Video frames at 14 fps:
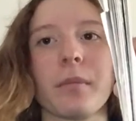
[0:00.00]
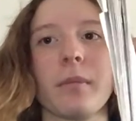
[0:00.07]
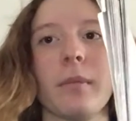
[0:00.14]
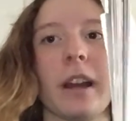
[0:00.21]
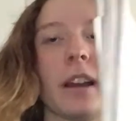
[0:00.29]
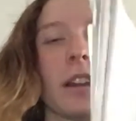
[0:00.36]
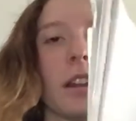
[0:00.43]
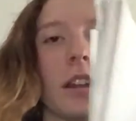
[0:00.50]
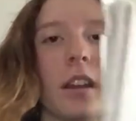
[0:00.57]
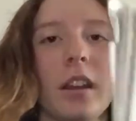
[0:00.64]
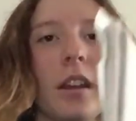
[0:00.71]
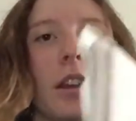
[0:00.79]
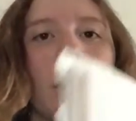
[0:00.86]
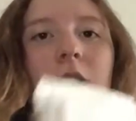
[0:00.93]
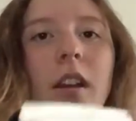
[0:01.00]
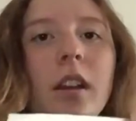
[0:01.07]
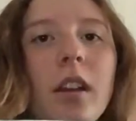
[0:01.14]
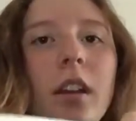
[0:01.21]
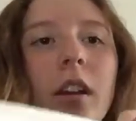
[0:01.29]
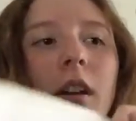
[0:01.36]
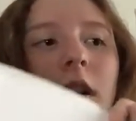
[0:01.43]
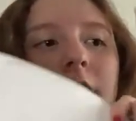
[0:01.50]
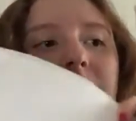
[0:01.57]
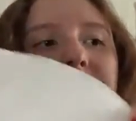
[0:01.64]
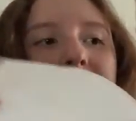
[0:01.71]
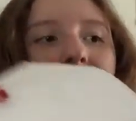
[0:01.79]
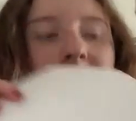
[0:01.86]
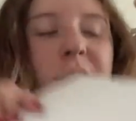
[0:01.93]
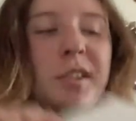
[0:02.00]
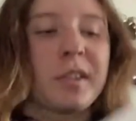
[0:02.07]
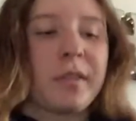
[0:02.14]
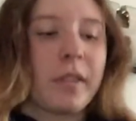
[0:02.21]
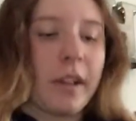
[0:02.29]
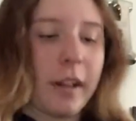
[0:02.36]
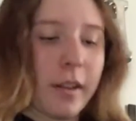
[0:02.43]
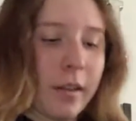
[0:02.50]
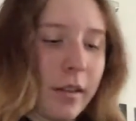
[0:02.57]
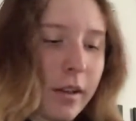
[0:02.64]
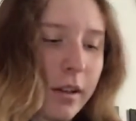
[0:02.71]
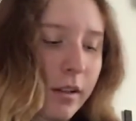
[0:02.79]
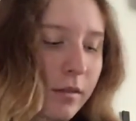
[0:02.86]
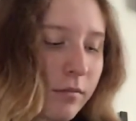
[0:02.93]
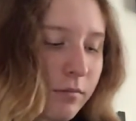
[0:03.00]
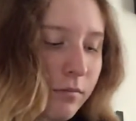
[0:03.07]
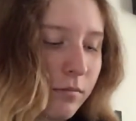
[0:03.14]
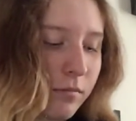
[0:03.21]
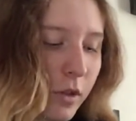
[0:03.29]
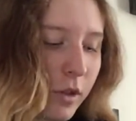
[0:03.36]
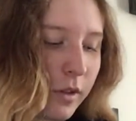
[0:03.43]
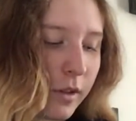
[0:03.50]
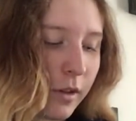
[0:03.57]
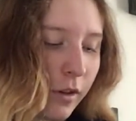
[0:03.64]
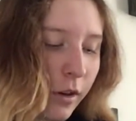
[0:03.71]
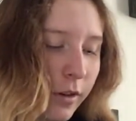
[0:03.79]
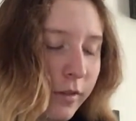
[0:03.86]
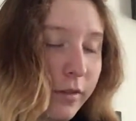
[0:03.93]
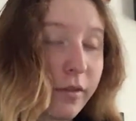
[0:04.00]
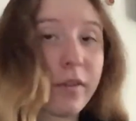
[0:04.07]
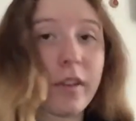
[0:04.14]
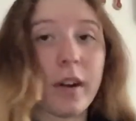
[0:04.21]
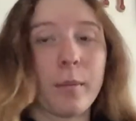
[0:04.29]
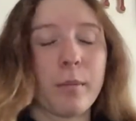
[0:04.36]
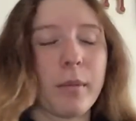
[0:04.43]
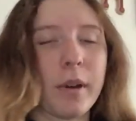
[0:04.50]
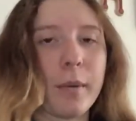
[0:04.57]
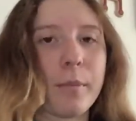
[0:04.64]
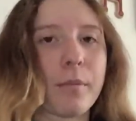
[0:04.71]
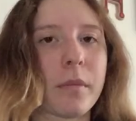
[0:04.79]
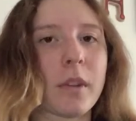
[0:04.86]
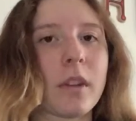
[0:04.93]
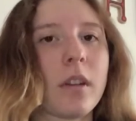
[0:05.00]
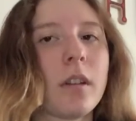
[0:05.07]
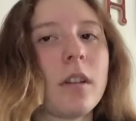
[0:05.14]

my sketch, like all the art from